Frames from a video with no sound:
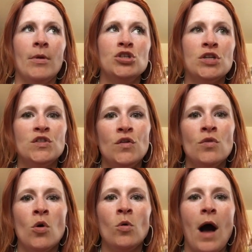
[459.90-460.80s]
Just so you
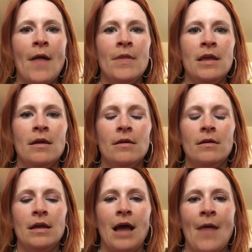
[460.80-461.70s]
know, on the
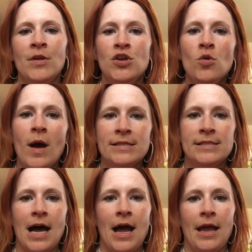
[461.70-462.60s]
US
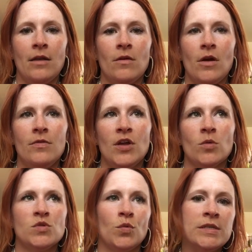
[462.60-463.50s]
side,
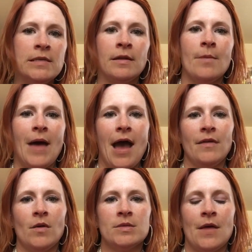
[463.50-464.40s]
there was recently a
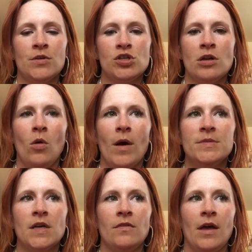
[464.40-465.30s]
bag that was on the Chanel
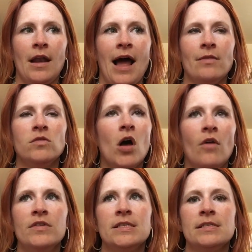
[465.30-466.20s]
website that I
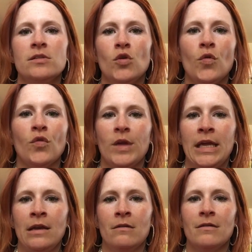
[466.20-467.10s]
love. It's this little
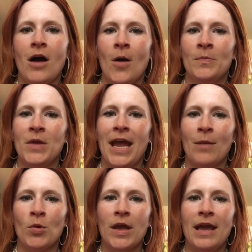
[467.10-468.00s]
green
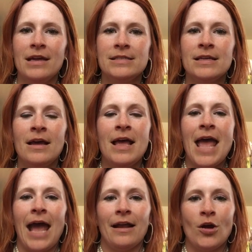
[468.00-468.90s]
camera case,
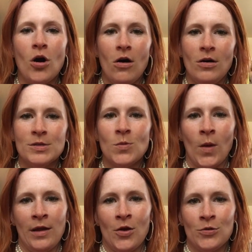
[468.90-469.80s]
and I called
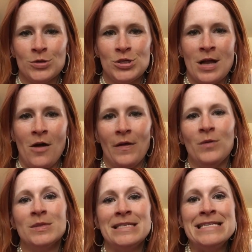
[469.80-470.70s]
1-800-CHANEL, and
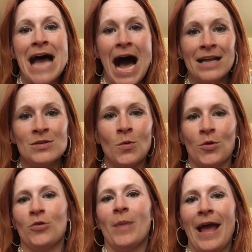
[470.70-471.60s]
it was not
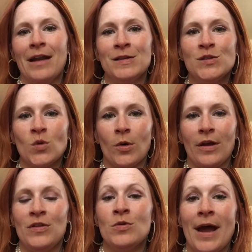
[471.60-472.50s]
ordered by any store
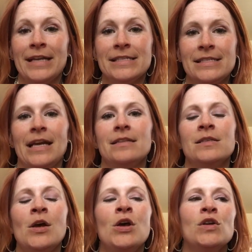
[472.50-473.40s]
in the United
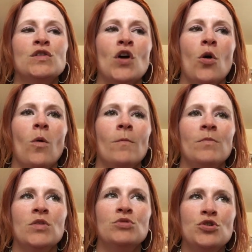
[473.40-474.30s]
States. So
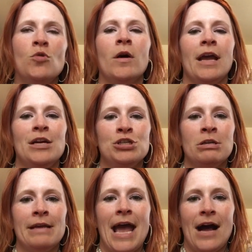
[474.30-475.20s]
you do
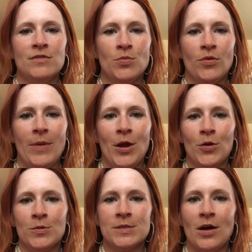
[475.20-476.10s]
occasionally have to prepare
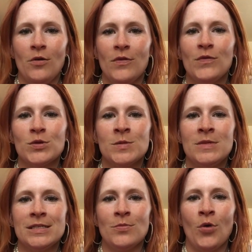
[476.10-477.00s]
yourself for some
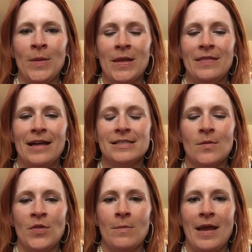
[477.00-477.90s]
disappointment that
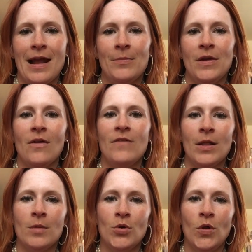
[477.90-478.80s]
something may not be
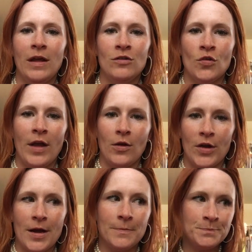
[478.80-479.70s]
available in your
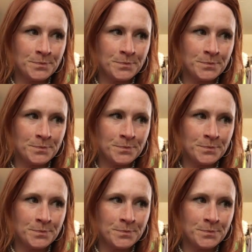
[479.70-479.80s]
area.